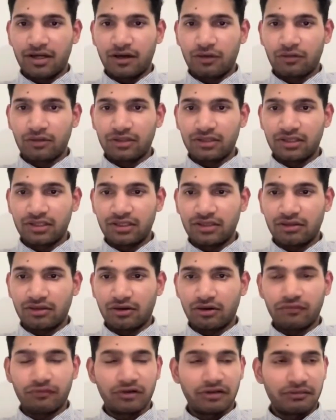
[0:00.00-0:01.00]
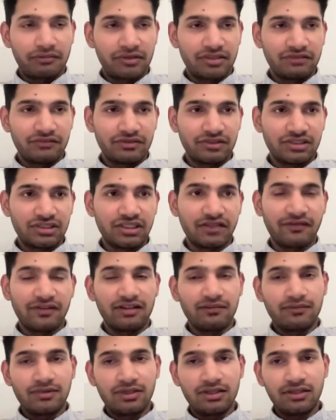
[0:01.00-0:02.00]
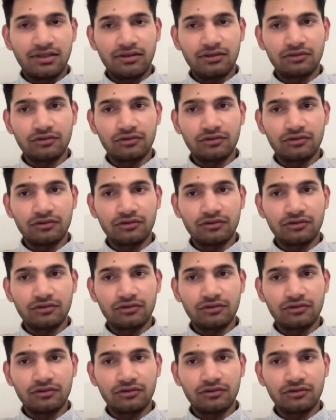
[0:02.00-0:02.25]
out there on WordPress which is available,